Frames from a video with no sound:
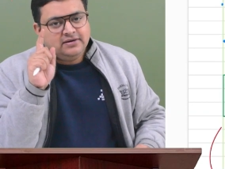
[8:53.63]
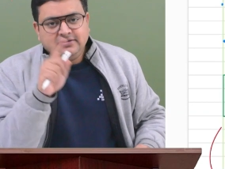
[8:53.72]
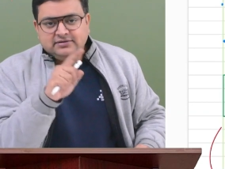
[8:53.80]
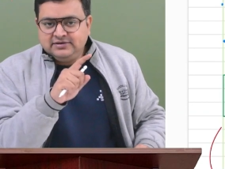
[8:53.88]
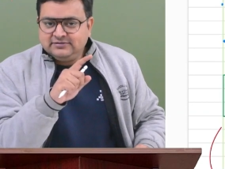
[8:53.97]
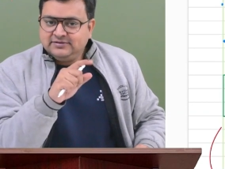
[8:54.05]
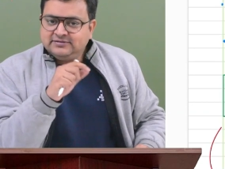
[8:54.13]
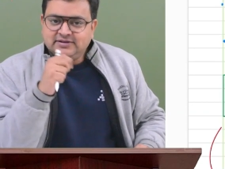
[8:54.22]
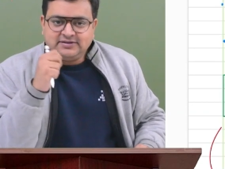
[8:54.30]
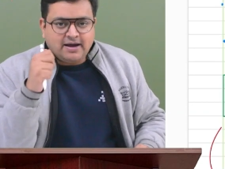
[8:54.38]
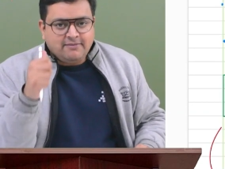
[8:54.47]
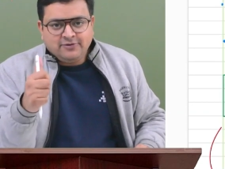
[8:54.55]
this is a
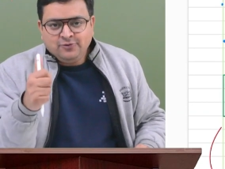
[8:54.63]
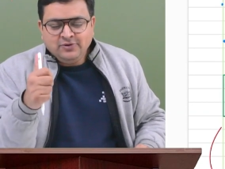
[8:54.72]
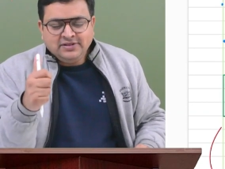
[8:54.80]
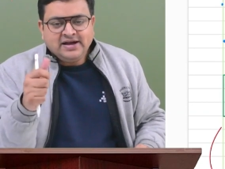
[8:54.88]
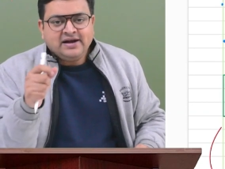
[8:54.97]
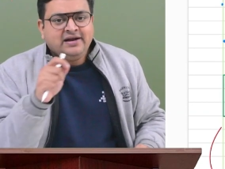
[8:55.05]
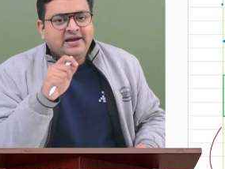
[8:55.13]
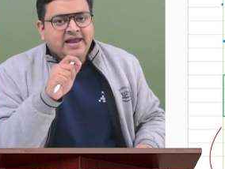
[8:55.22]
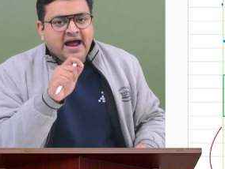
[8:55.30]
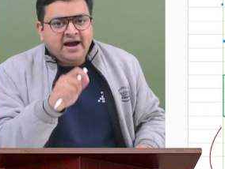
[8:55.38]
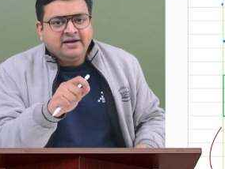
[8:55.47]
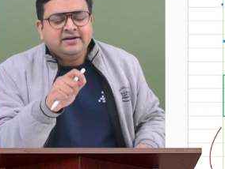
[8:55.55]
thumb rule that
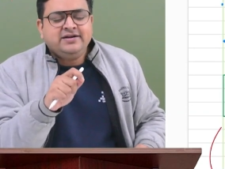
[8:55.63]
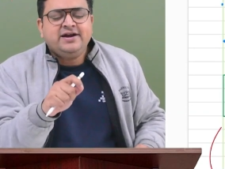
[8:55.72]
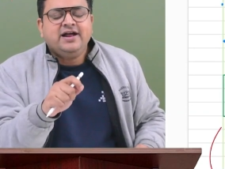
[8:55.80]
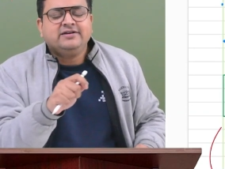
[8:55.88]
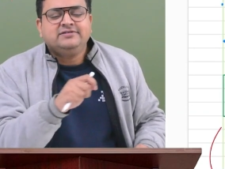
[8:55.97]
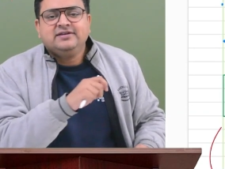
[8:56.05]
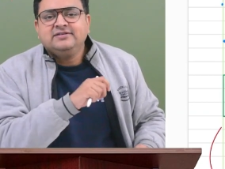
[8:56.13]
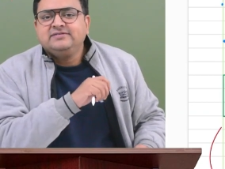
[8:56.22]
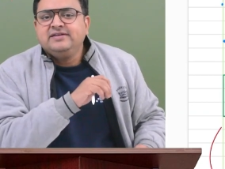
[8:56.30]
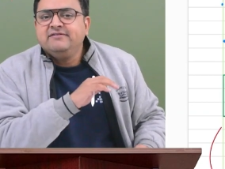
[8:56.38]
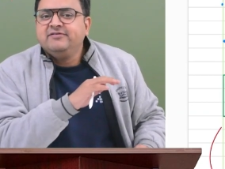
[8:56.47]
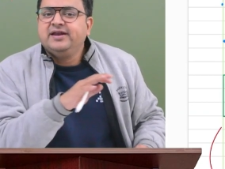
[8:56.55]
land deduction is
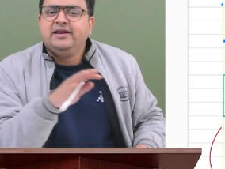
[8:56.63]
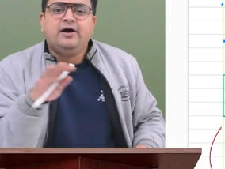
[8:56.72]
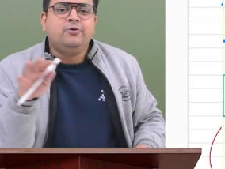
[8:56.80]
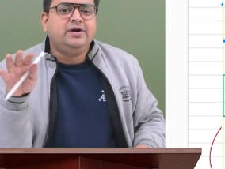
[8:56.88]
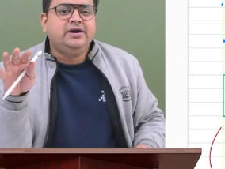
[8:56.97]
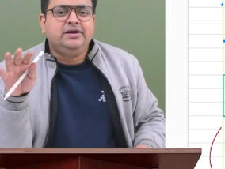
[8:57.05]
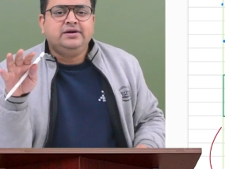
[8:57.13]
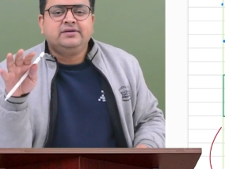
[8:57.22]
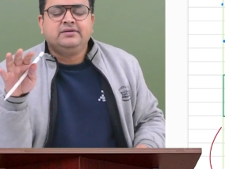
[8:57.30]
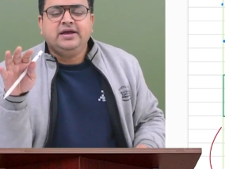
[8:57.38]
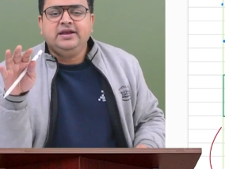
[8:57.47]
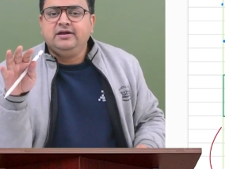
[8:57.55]
never allowed under
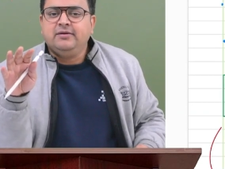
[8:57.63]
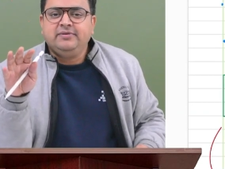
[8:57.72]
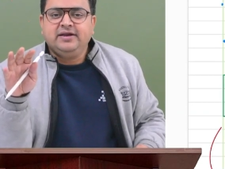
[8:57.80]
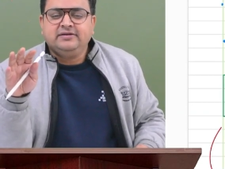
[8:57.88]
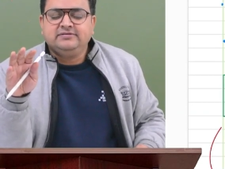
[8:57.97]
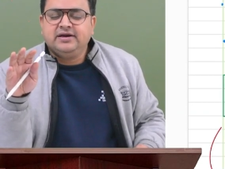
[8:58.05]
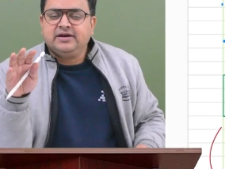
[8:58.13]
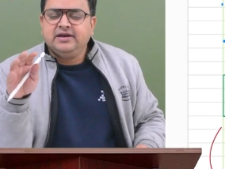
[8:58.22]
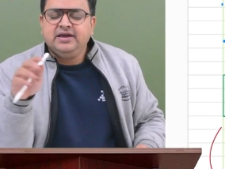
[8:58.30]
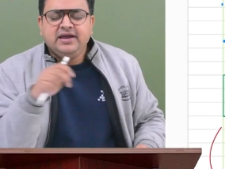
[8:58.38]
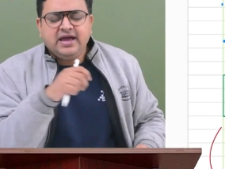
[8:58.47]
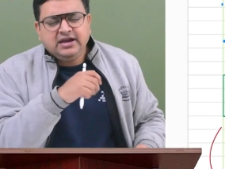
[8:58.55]
income tax act
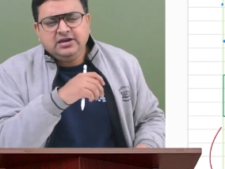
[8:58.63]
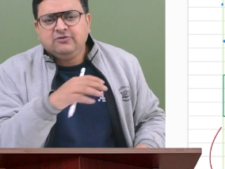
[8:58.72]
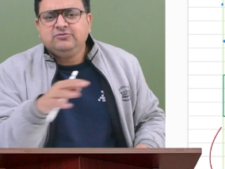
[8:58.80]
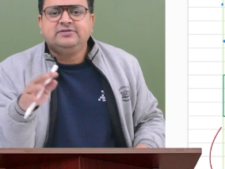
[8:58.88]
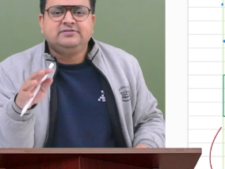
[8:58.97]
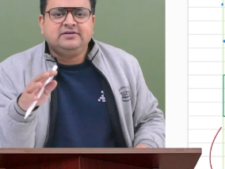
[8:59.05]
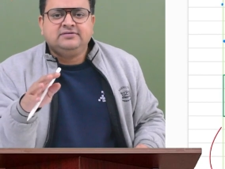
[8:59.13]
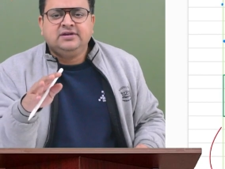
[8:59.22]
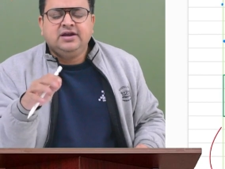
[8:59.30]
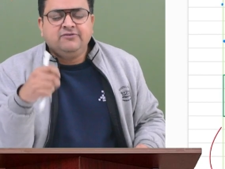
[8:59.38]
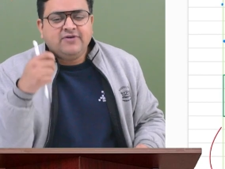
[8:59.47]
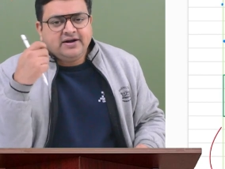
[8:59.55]
in any of the section
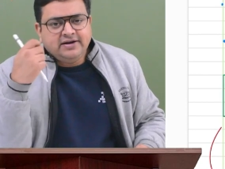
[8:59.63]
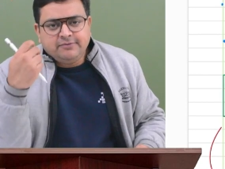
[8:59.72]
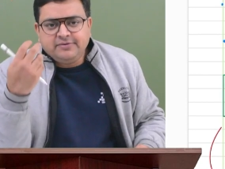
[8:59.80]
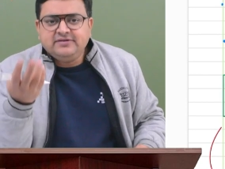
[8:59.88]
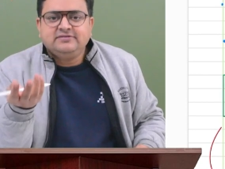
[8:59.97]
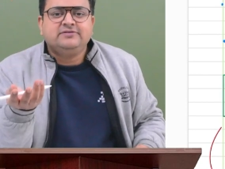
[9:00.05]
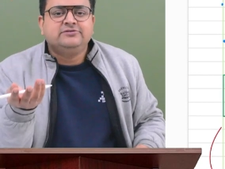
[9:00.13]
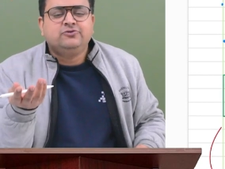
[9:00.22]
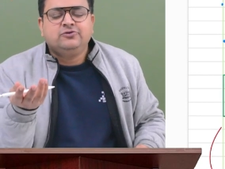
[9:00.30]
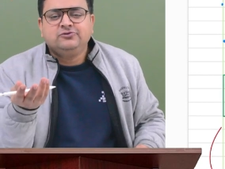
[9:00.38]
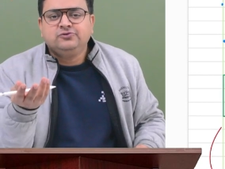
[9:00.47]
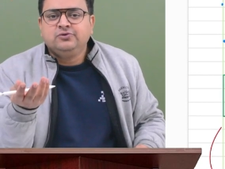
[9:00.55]
in fact depreciation
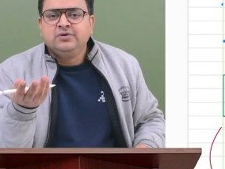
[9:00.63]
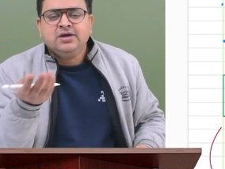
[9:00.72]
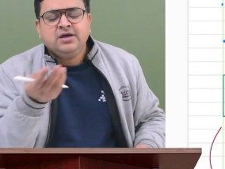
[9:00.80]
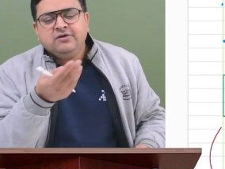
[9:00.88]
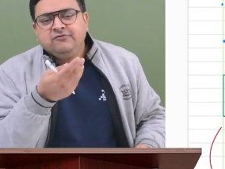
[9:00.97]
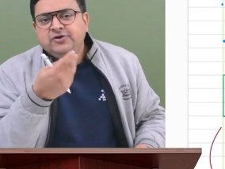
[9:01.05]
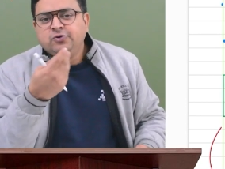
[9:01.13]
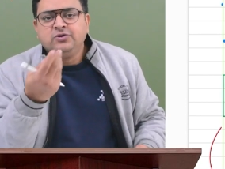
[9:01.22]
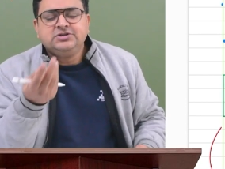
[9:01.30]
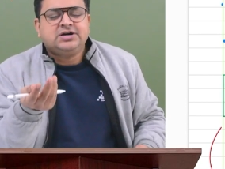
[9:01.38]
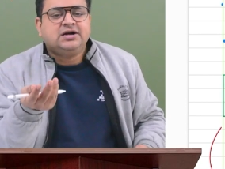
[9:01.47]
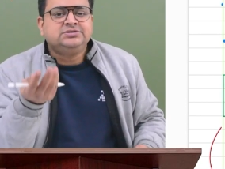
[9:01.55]
also we
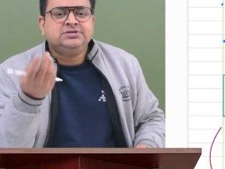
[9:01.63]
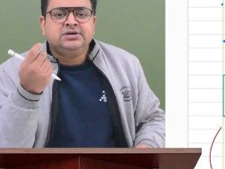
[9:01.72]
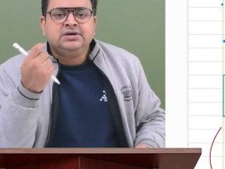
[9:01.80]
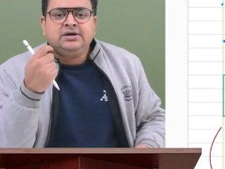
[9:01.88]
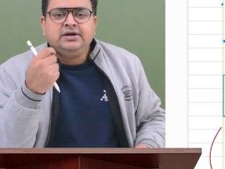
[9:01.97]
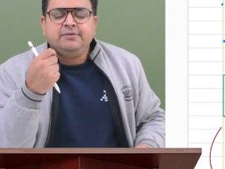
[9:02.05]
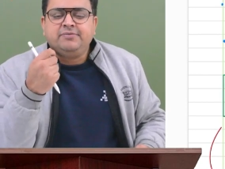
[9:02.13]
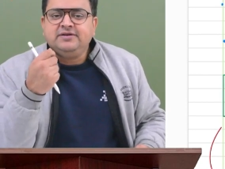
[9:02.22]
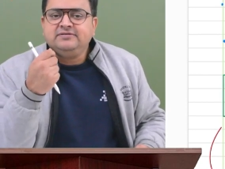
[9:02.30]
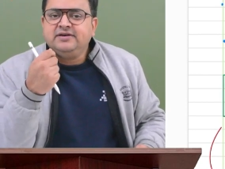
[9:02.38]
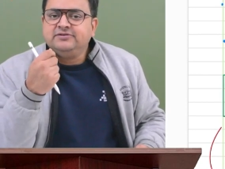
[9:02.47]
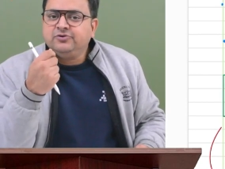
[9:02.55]
don't charge
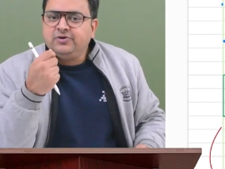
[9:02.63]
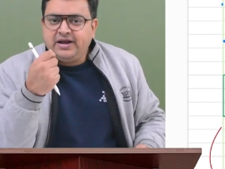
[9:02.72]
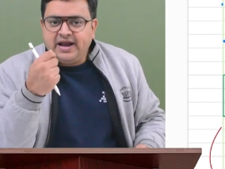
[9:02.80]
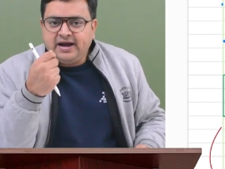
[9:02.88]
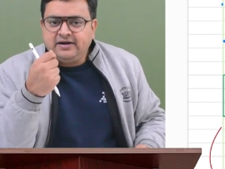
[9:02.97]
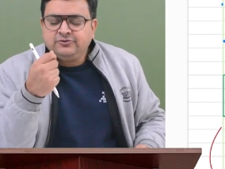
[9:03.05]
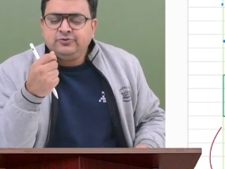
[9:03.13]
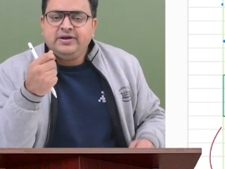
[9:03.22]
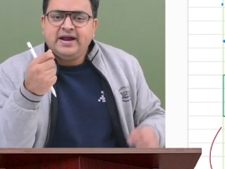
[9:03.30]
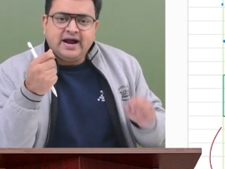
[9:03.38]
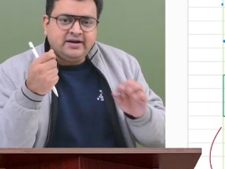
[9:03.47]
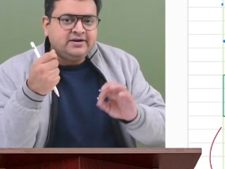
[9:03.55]
depreciation on land so
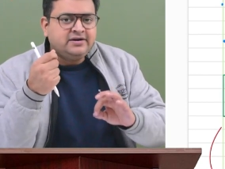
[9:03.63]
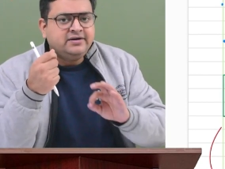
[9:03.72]
land